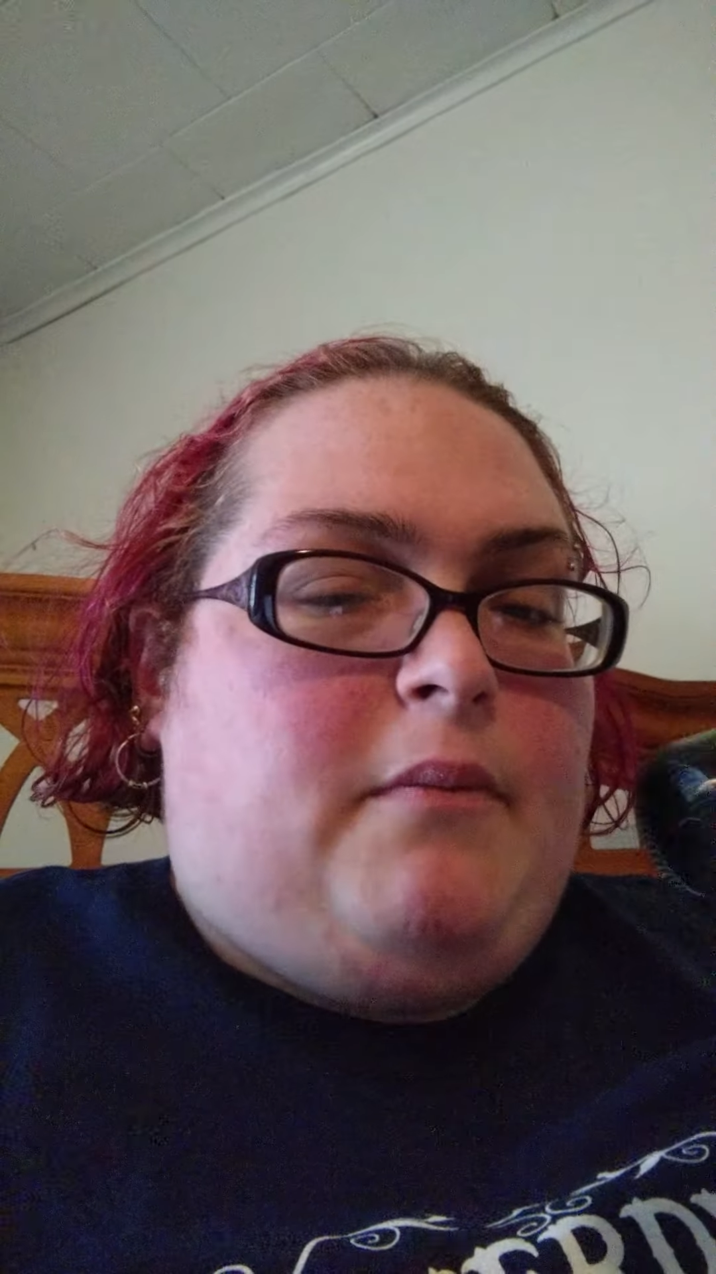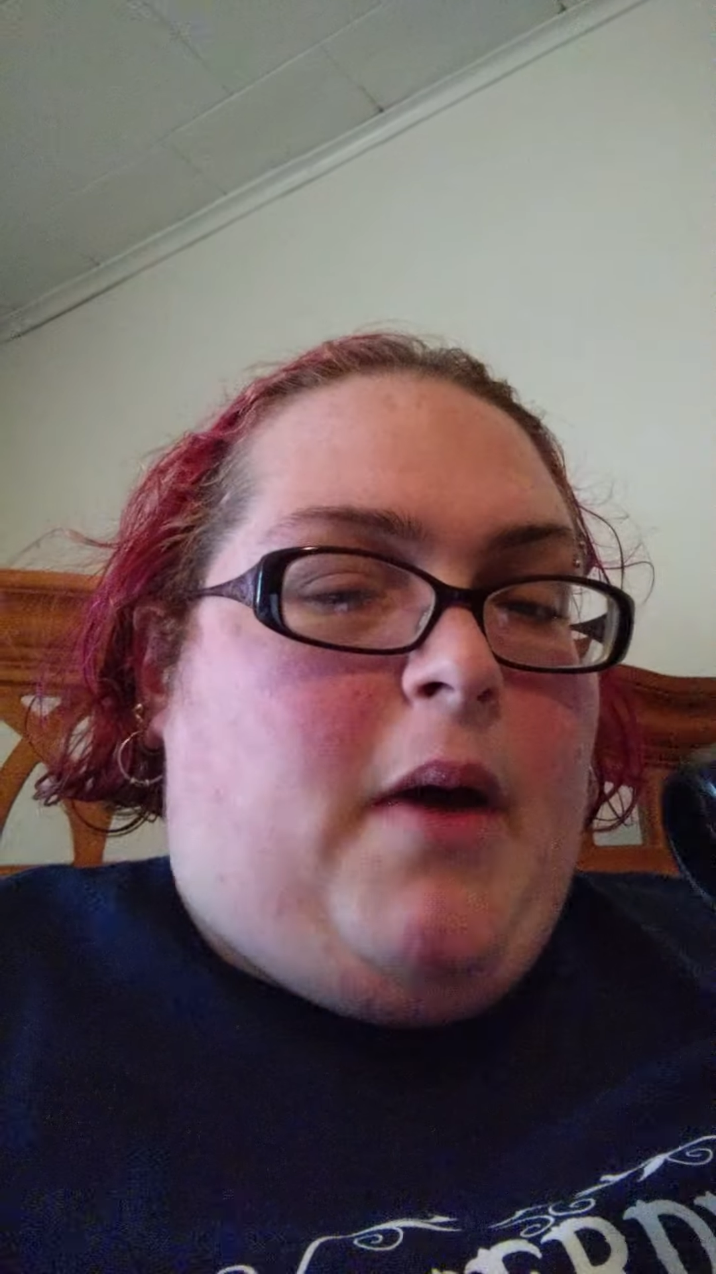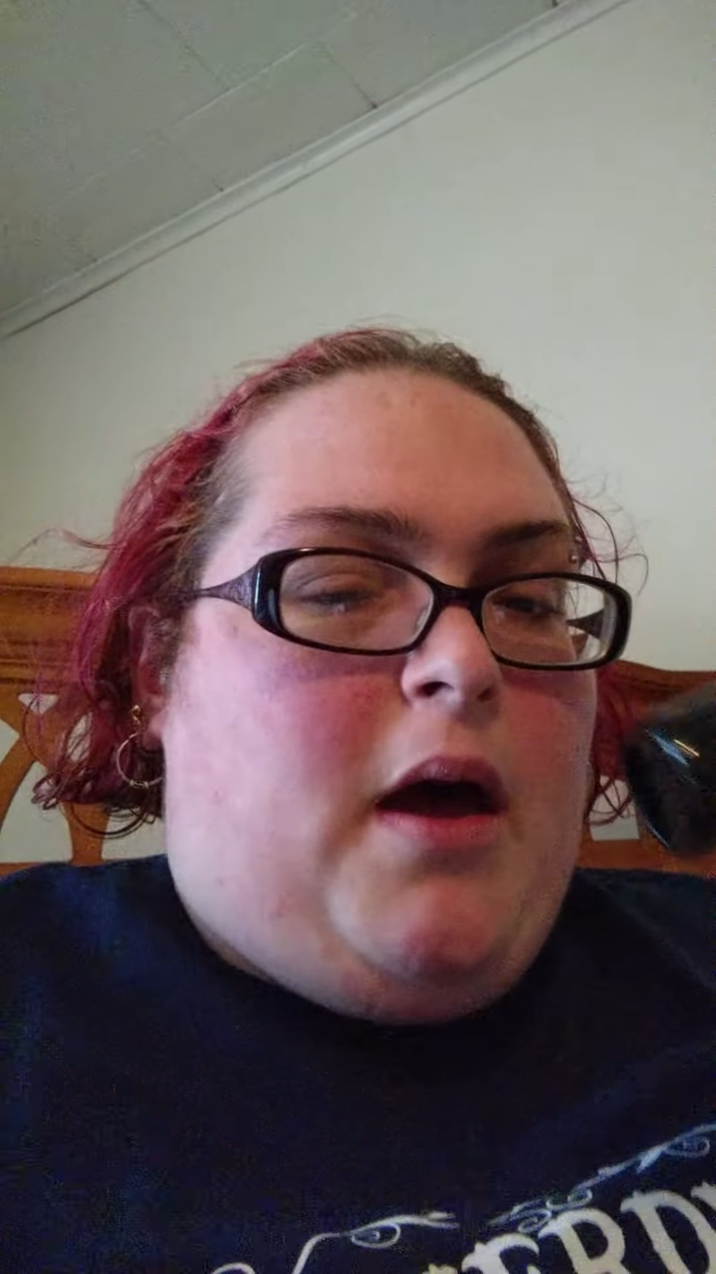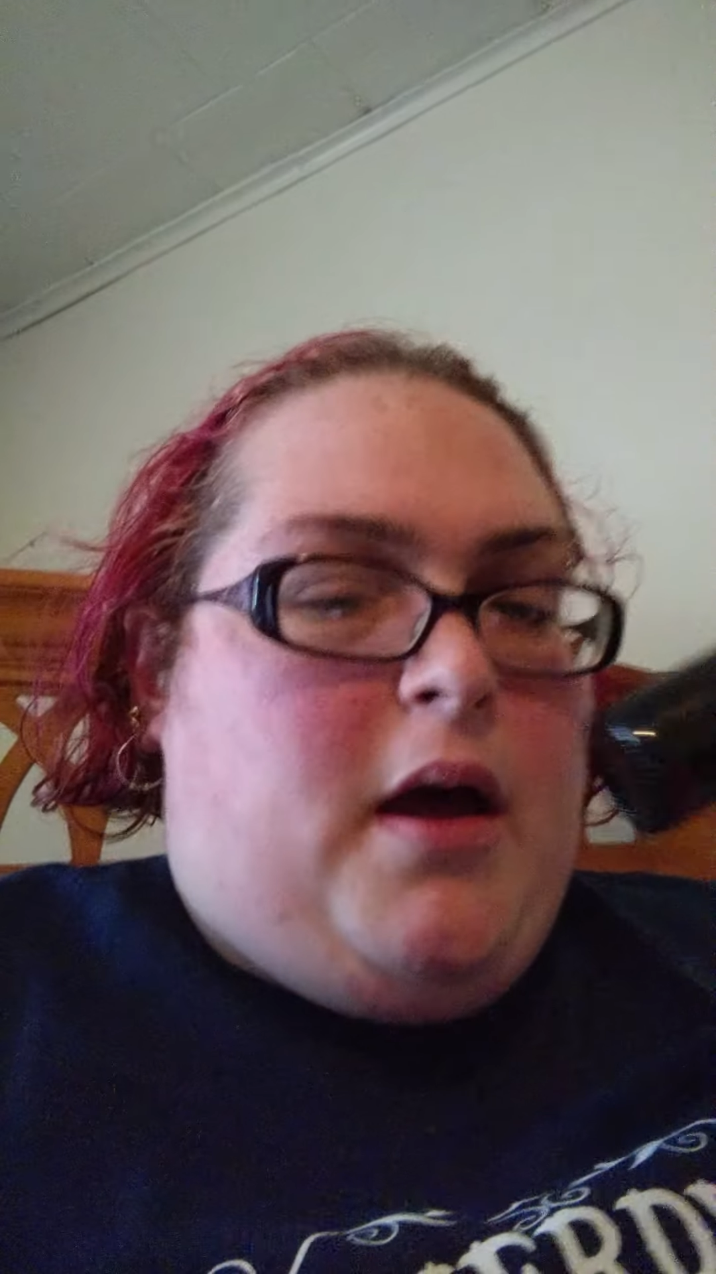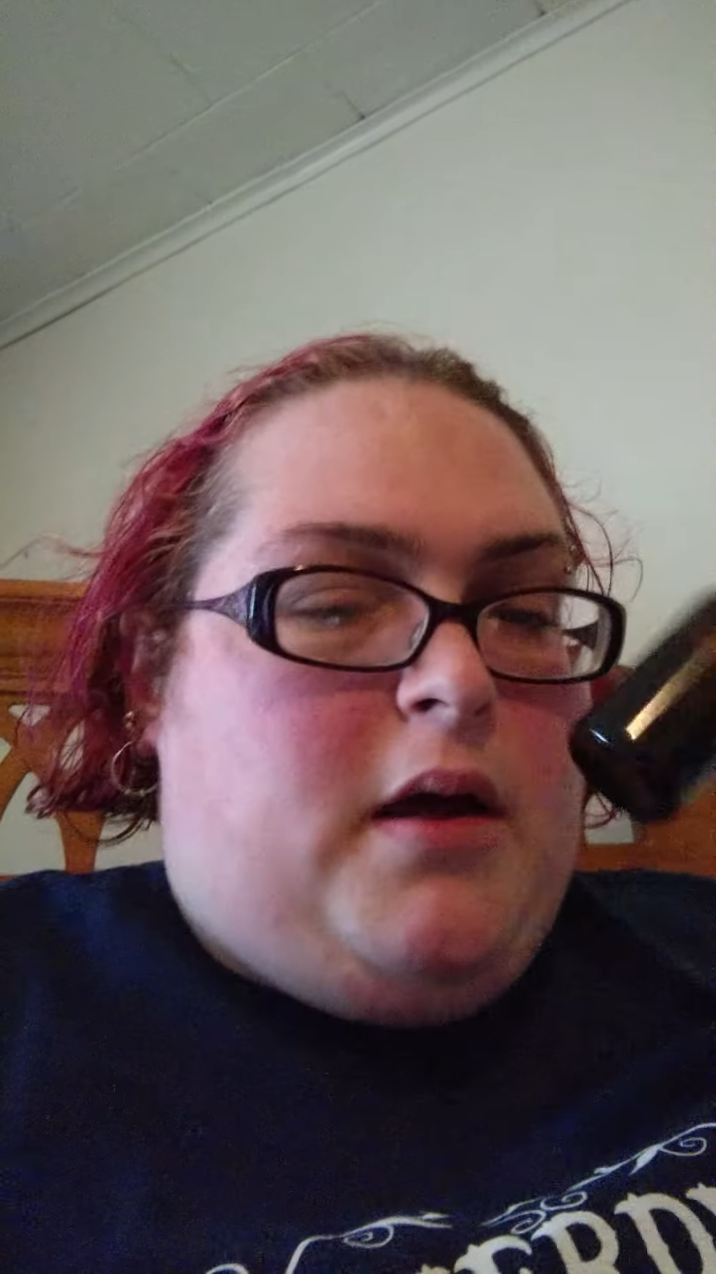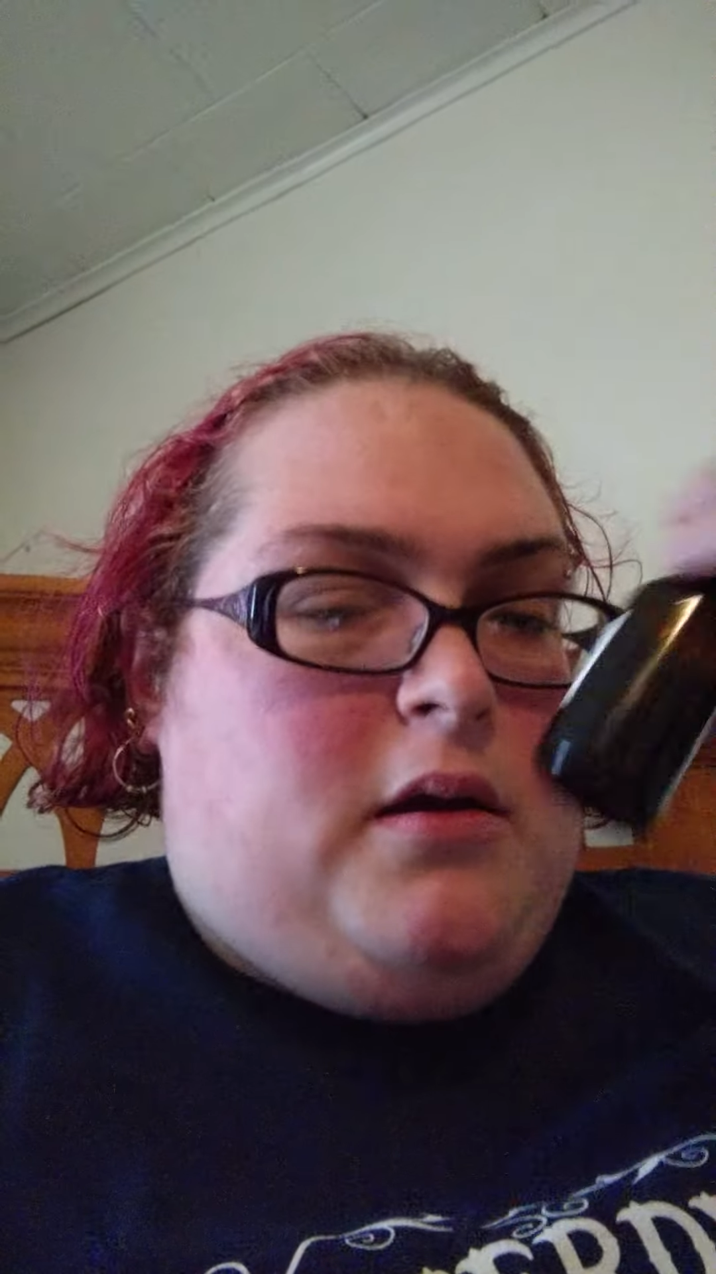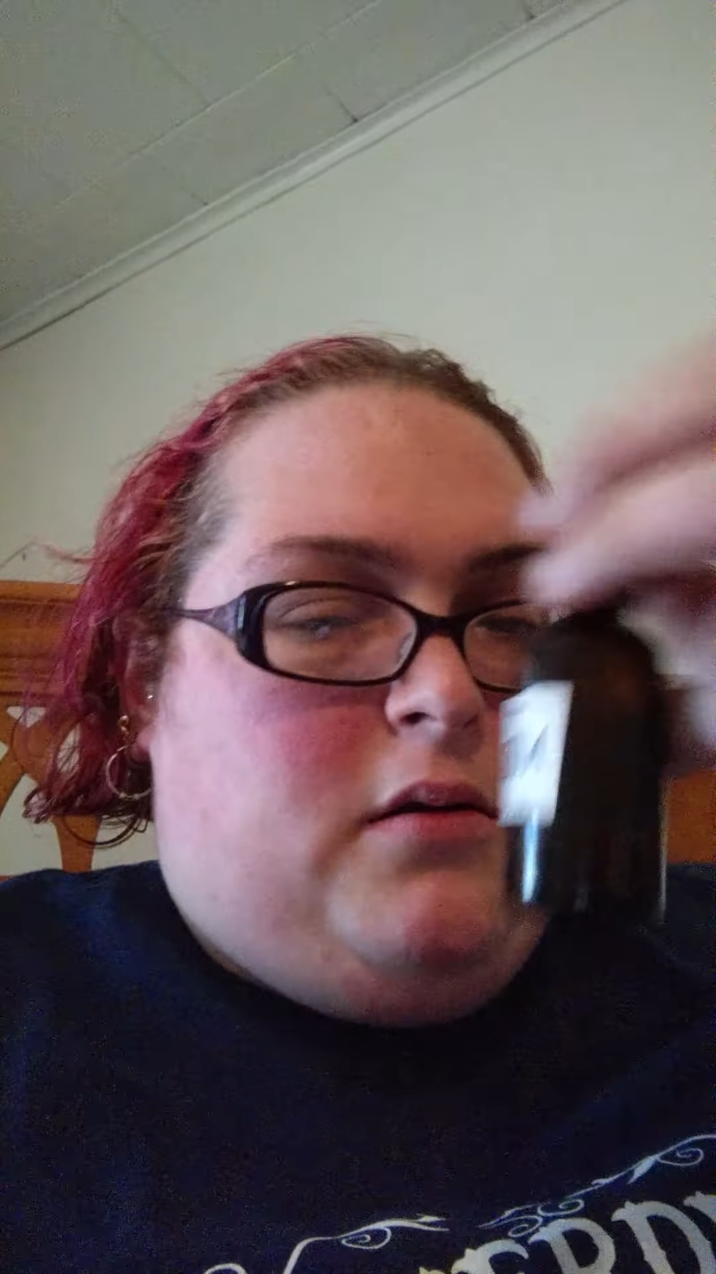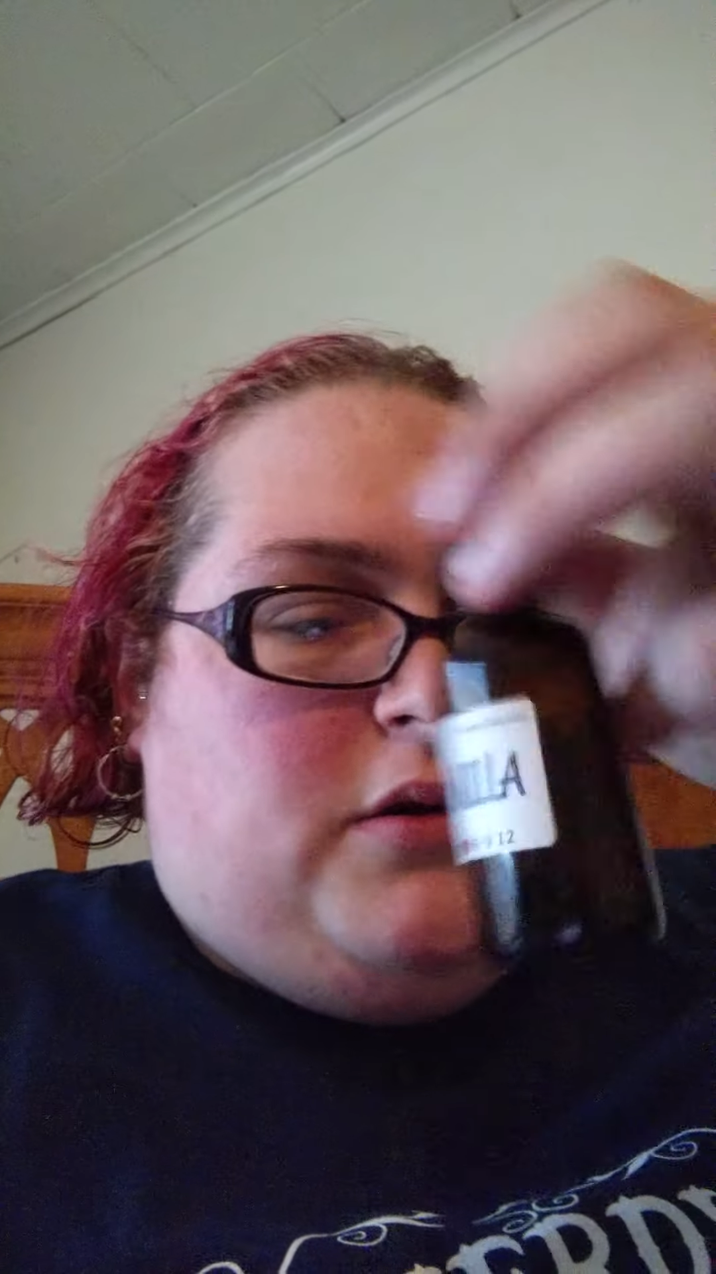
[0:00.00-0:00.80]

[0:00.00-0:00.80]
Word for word: by